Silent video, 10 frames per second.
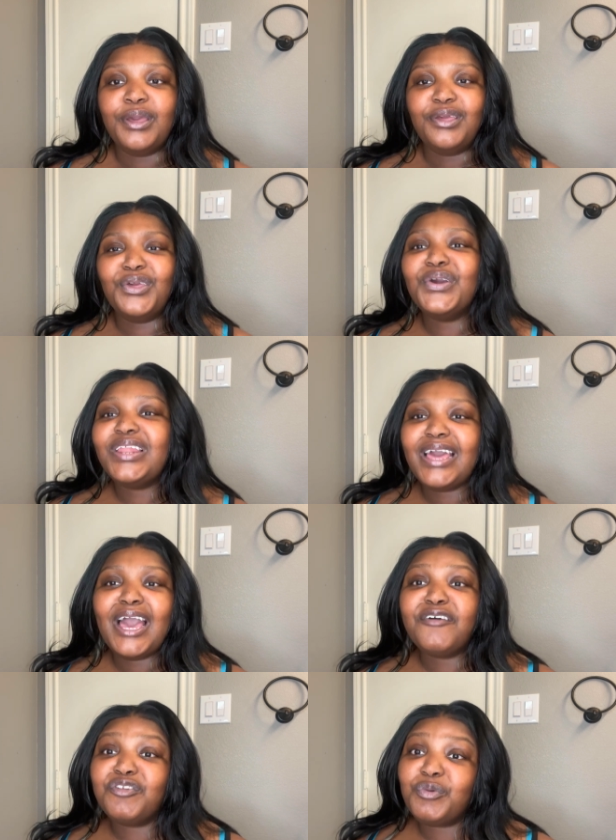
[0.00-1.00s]
you're gonna
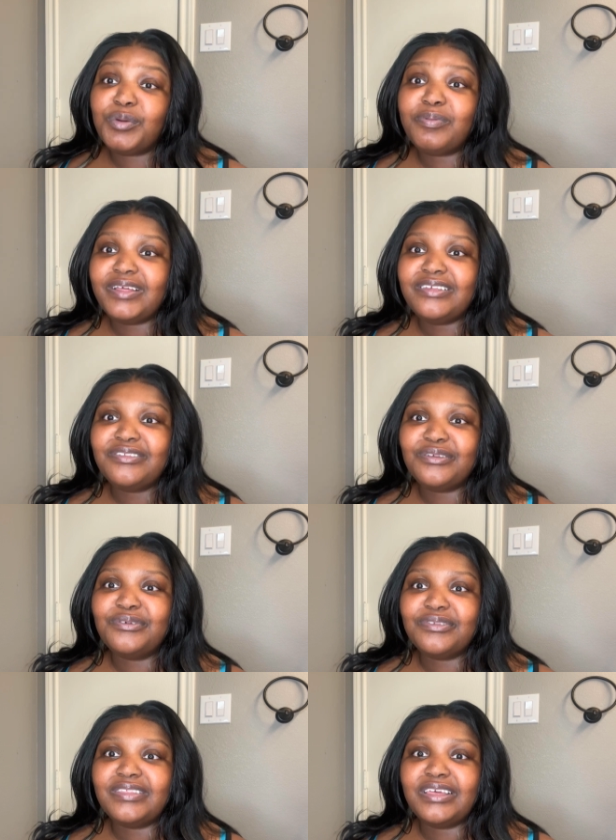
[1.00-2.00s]
have to replace
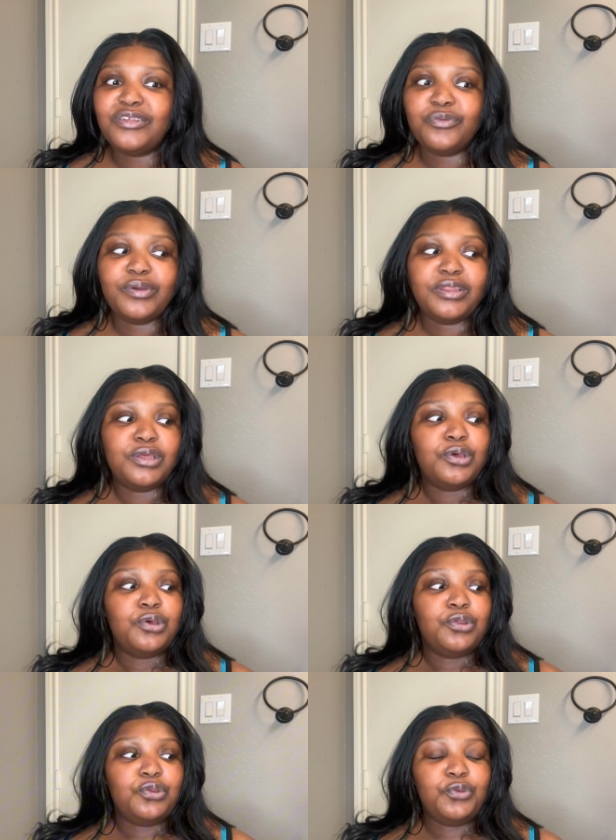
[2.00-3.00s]
those things with
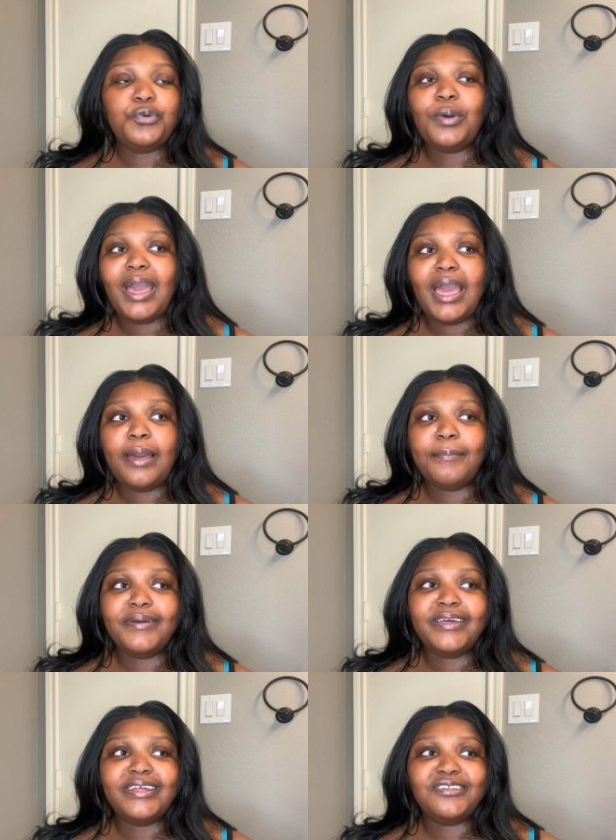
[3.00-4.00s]
new
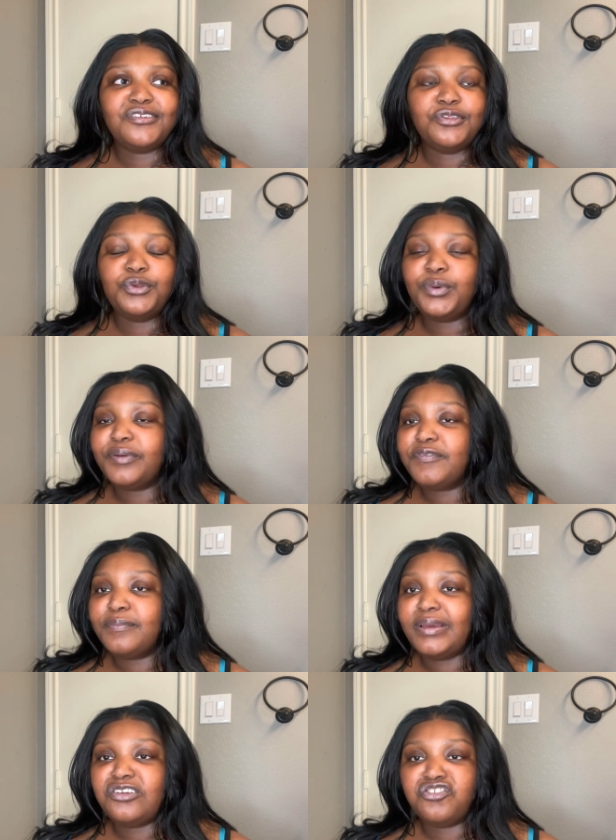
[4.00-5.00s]
habits, new
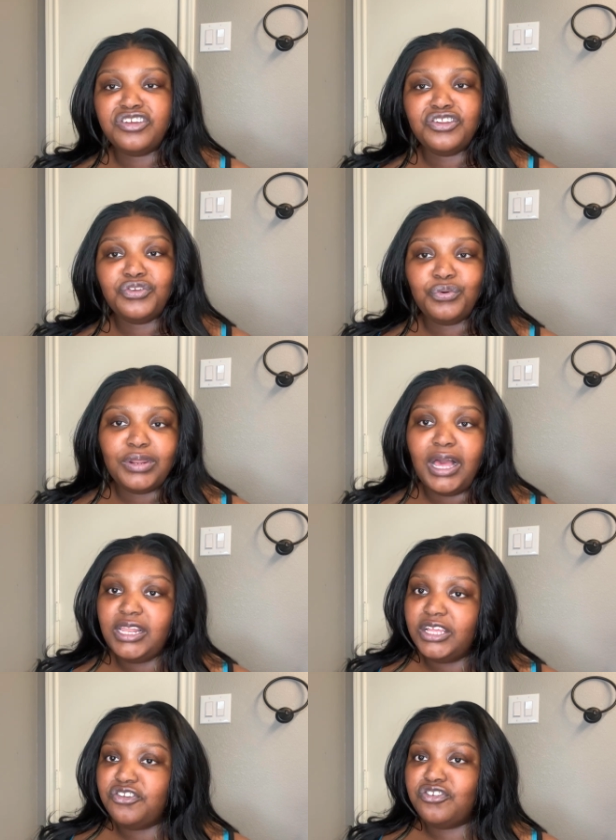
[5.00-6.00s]
information, new
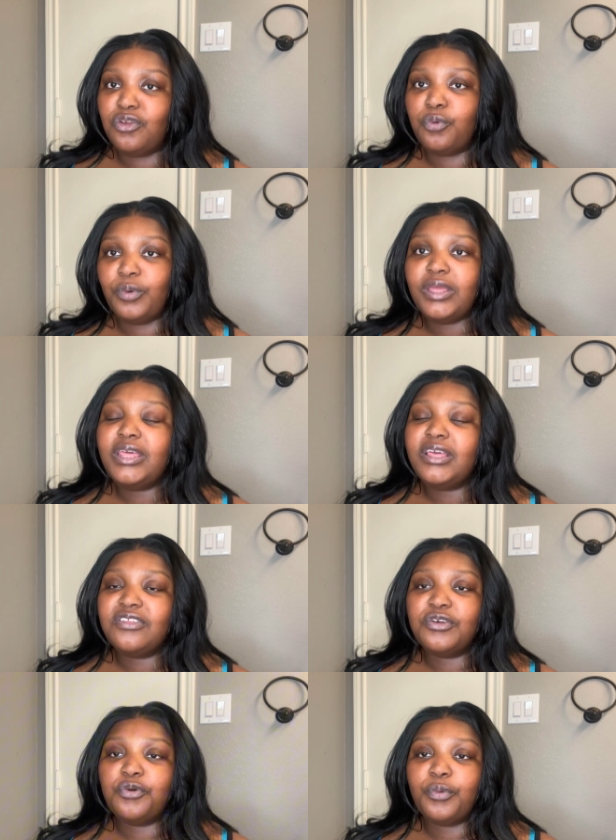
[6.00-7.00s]
knowledge. So reading
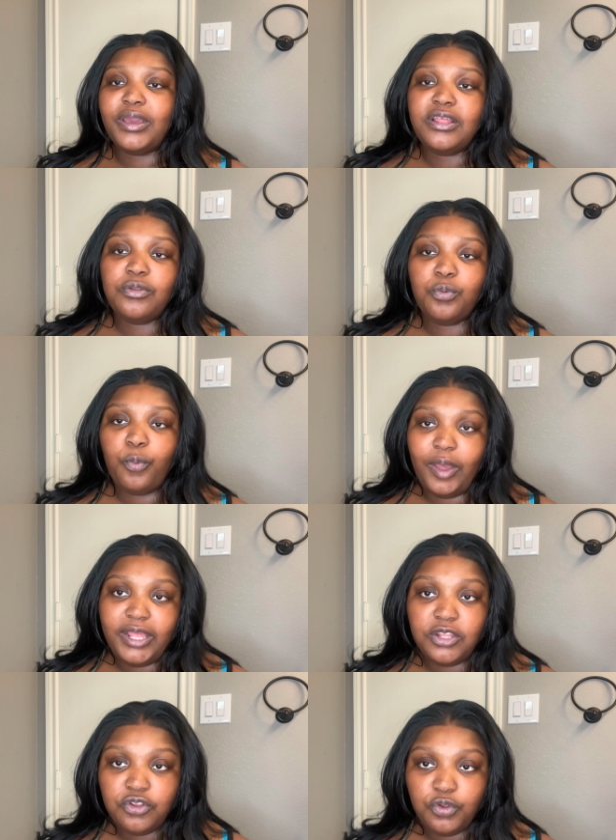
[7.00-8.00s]
is a great
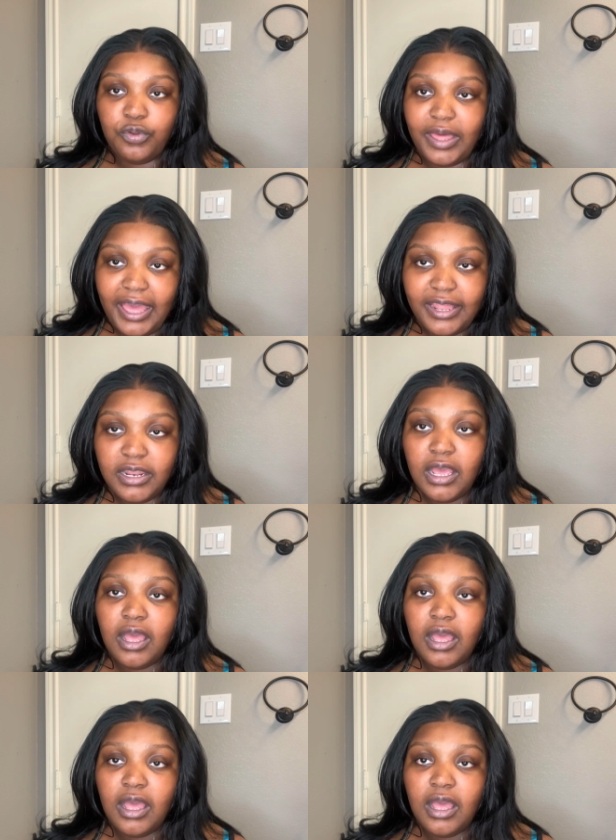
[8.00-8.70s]
way to do that.